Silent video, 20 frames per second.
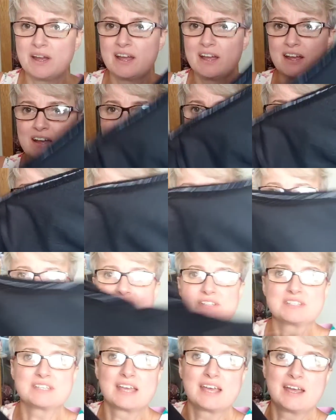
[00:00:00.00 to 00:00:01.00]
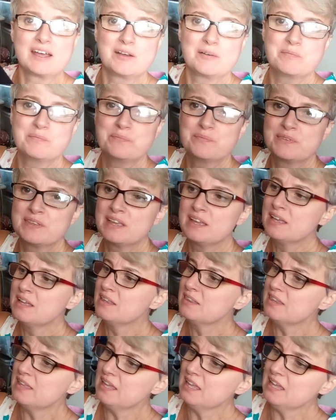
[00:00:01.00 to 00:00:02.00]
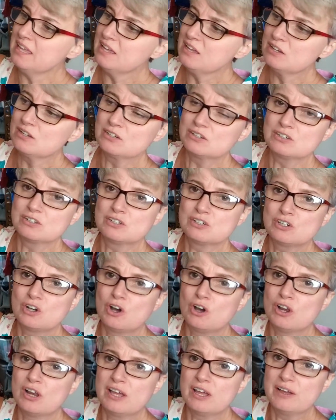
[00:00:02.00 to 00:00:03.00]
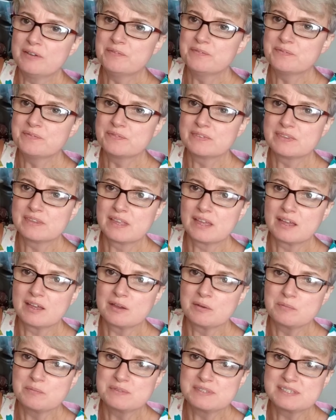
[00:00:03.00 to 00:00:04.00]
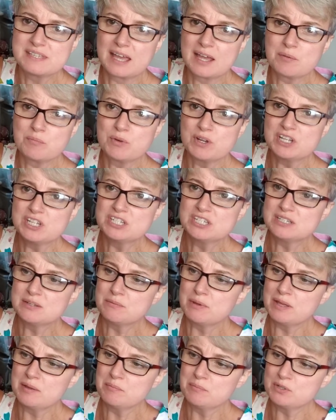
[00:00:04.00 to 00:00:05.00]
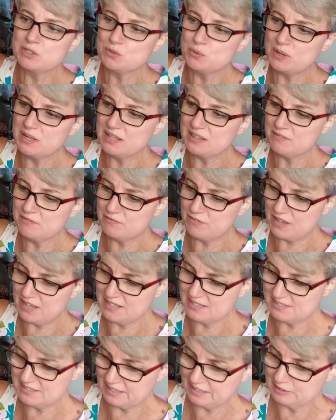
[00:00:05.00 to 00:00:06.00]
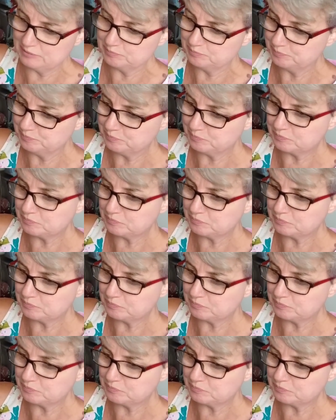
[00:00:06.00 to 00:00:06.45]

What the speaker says: where I've got the collar sandwiched in between the facing